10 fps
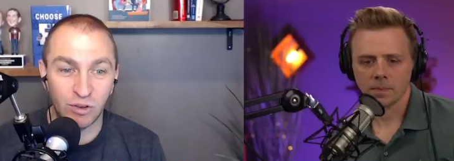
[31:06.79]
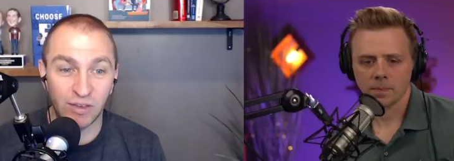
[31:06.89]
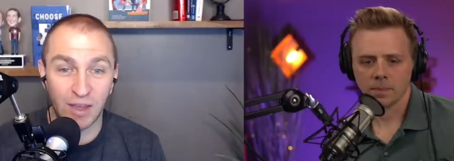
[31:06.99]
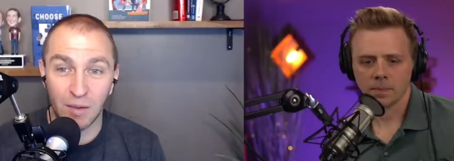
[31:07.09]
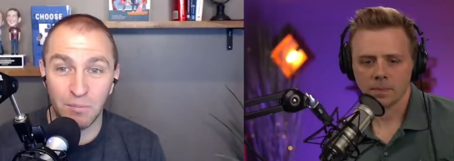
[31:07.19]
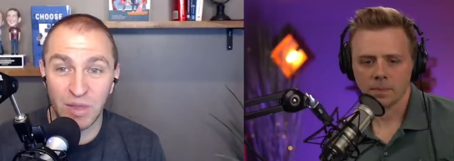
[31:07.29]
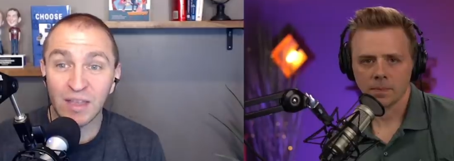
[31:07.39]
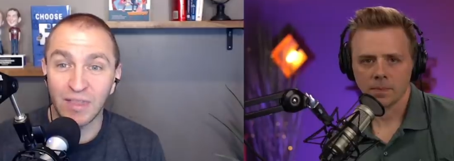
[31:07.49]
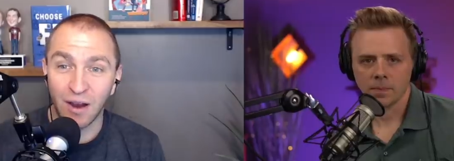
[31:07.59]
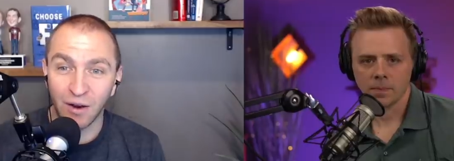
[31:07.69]
Speaker 1: just like
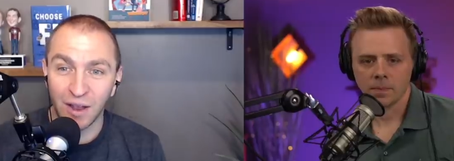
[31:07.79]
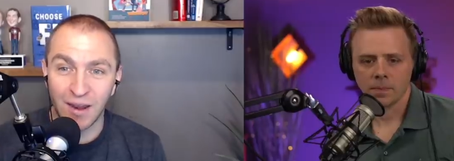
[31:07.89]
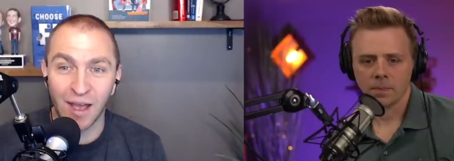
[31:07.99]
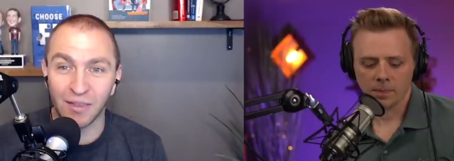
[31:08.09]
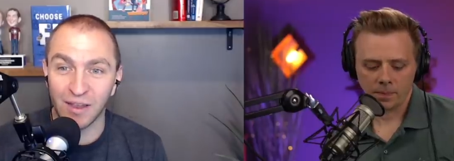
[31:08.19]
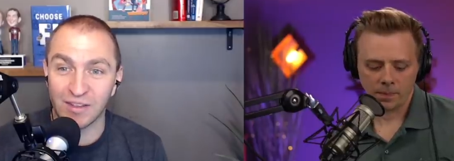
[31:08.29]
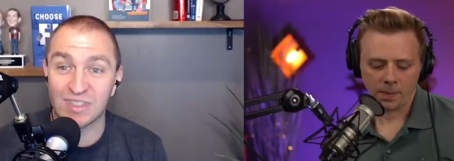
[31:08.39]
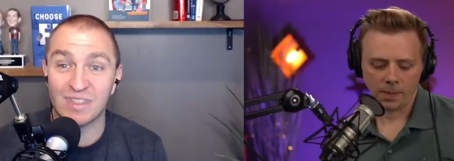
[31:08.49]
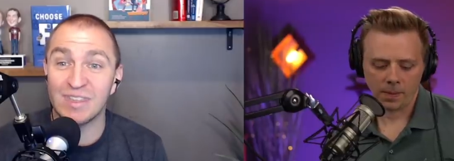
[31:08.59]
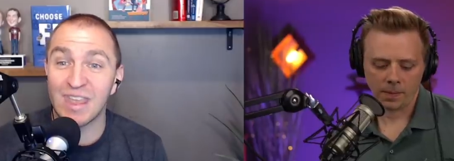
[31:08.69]
being there and not
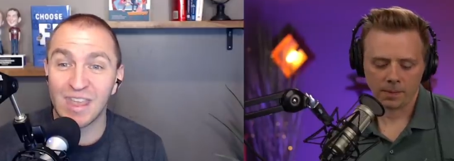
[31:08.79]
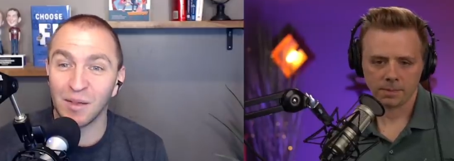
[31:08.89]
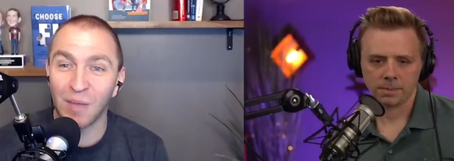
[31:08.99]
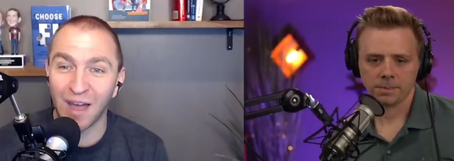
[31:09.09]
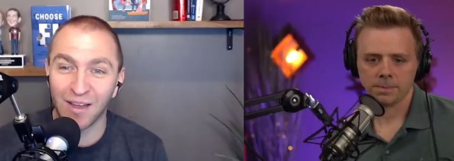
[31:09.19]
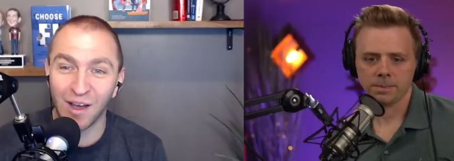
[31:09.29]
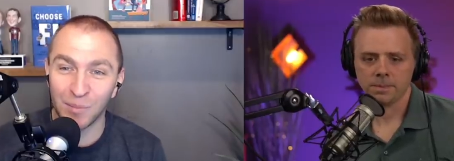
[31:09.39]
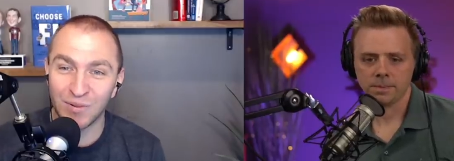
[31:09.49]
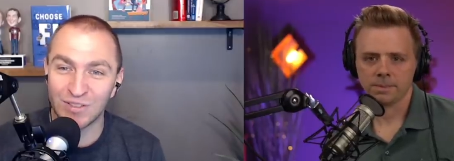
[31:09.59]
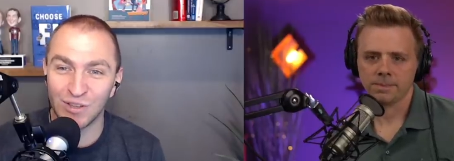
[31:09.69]
like sneaking back
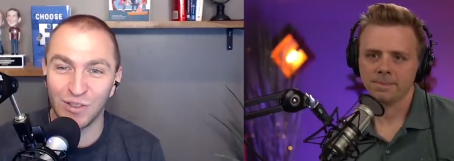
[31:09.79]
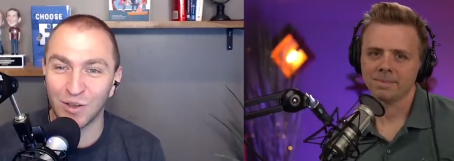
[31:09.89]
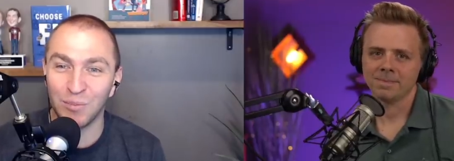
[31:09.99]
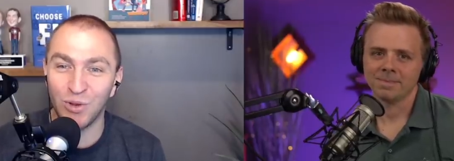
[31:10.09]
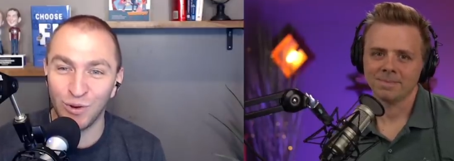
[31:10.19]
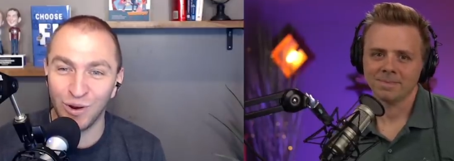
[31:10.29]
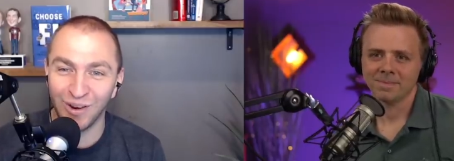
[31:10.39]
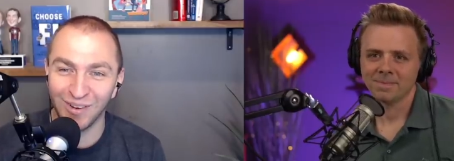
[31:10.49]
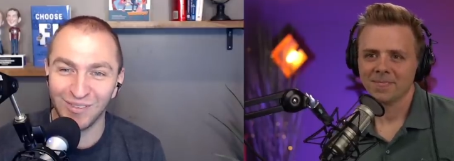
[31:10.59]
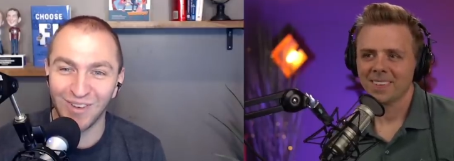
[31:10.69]
up to the
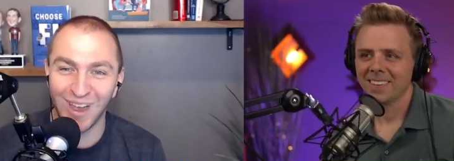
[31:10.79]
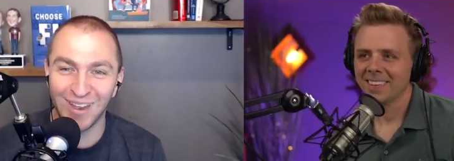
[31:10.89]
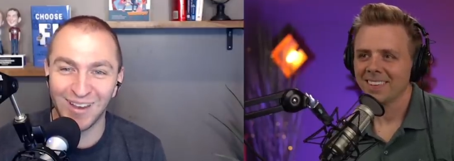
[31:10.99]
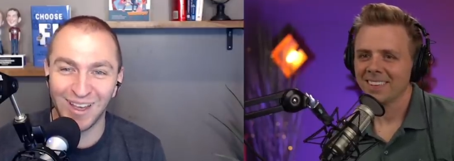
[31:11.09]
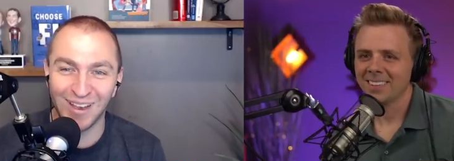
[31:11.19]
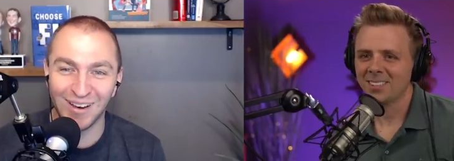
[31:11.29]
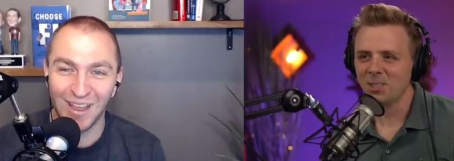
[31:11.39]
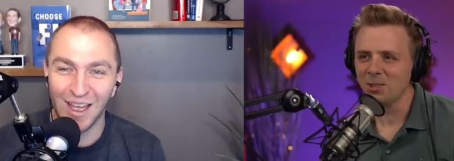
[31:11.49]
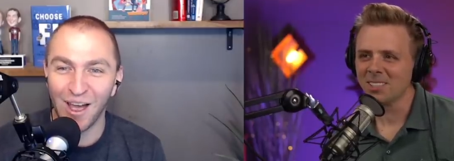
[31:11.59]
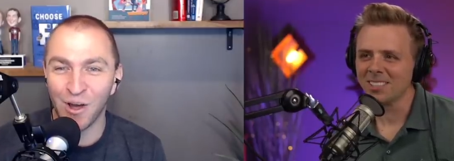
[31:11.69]
computer right and, do
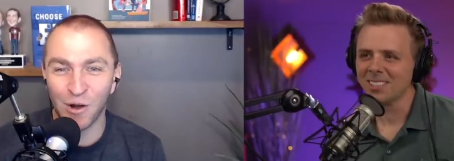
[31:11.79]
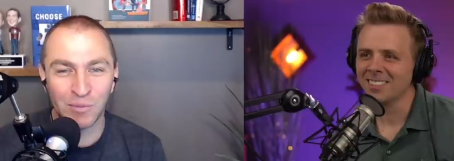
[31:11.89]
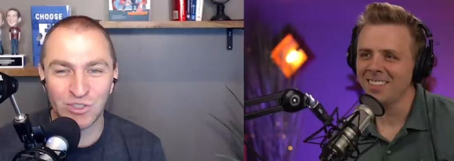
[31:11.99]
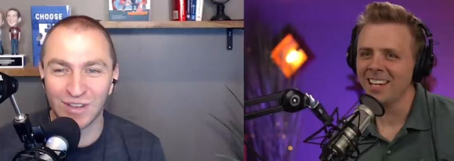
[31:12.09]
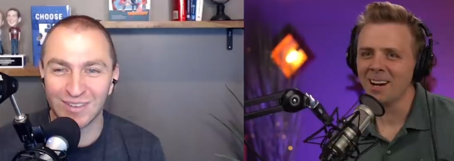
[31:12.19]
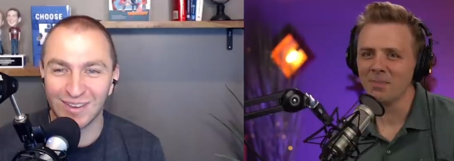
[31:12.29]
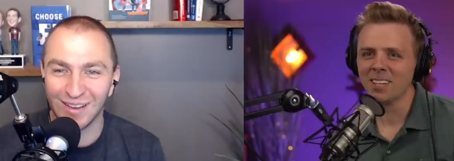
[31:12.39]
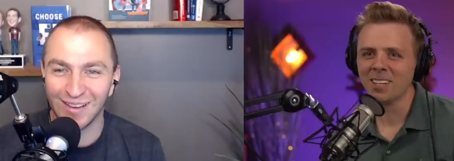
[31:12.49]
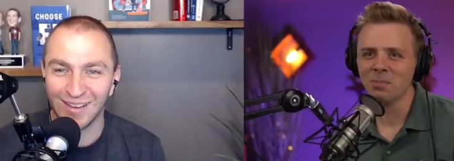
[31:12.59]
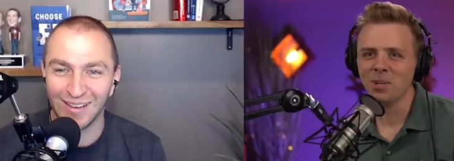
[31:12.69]
you still oh, sneak oh, up just, to the
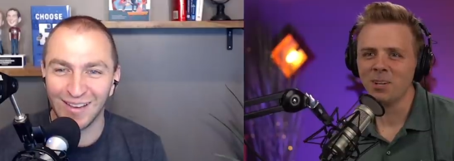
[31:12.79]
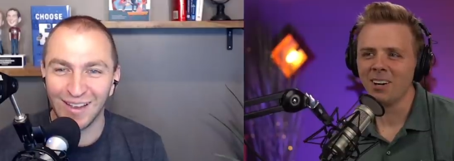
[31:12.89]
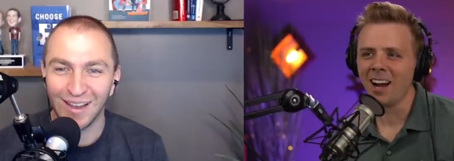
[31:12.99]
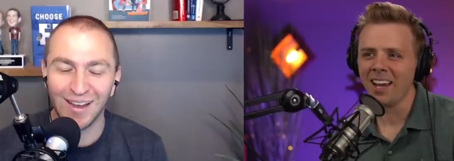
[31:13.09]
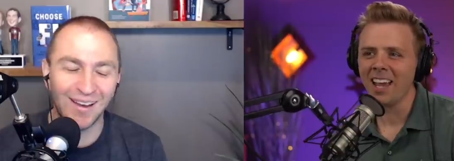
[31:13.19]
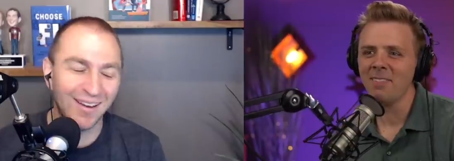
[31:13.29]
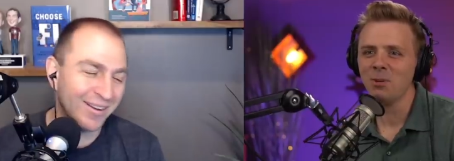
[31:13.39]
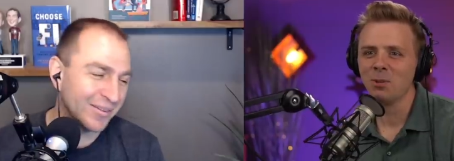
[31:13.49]
Speaker 2: computer i gave you